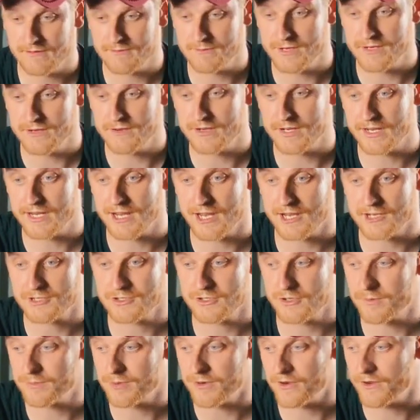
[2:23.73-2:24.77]
I've been doing a
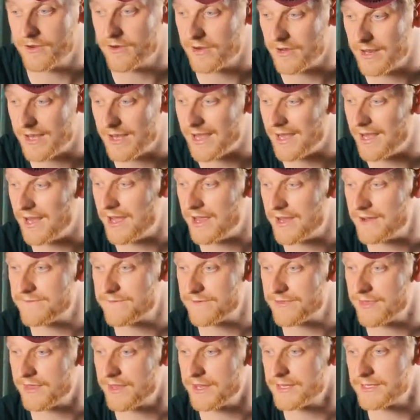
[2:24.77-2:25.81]
catch up on life
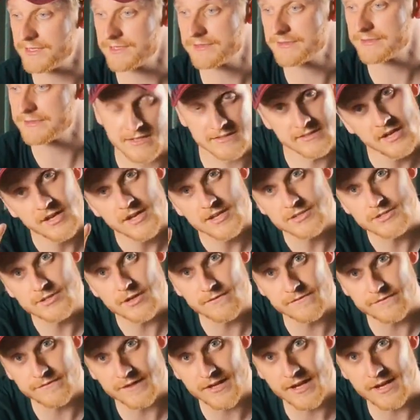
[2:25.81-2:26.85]
things.
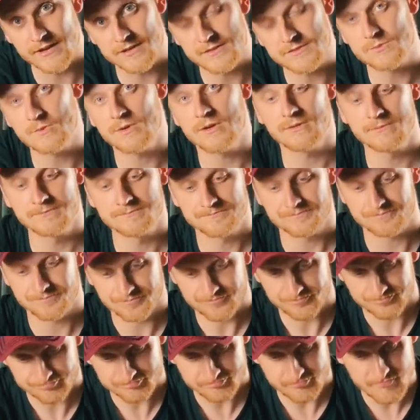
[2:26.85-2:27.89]
Don't forget as well,
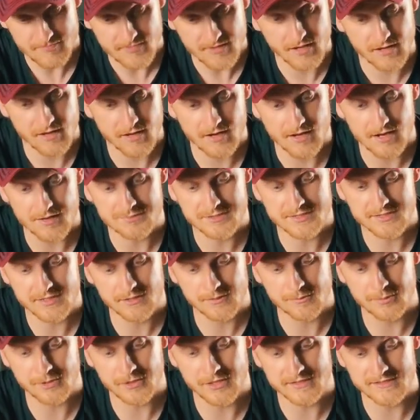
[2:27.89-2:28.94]
I'm still
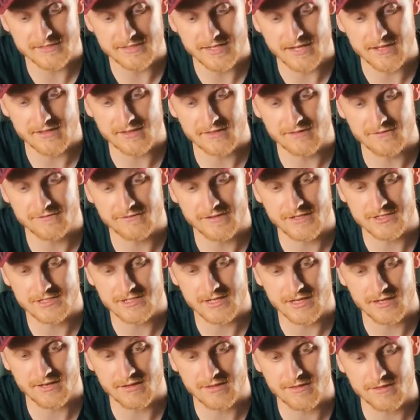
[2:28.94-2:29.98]
putting together the feature
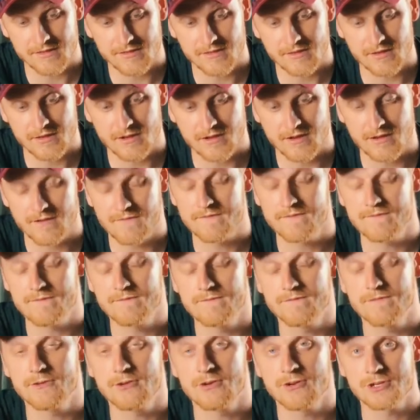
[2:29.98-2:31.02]
length
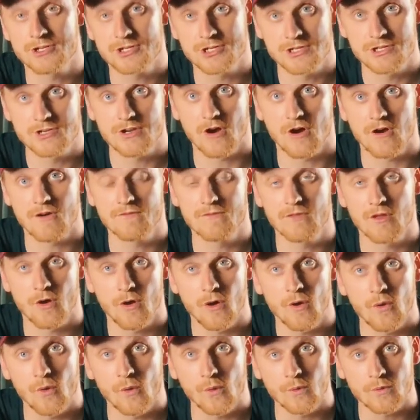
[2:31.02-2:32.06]
version of the
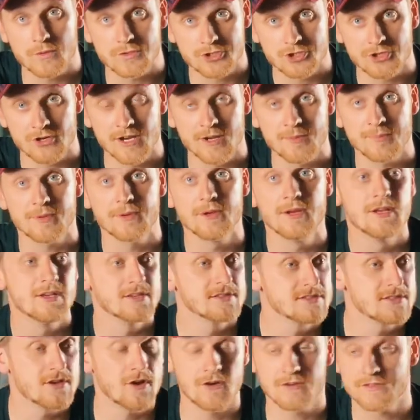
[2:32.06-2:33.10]
whole trip,
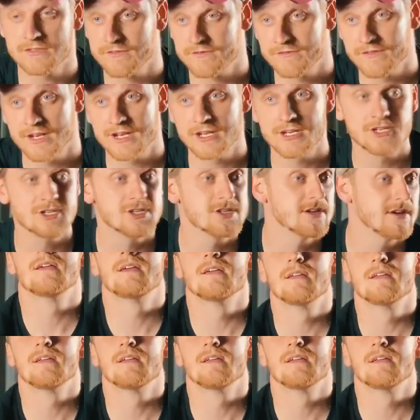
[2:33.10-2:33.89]
start to finish.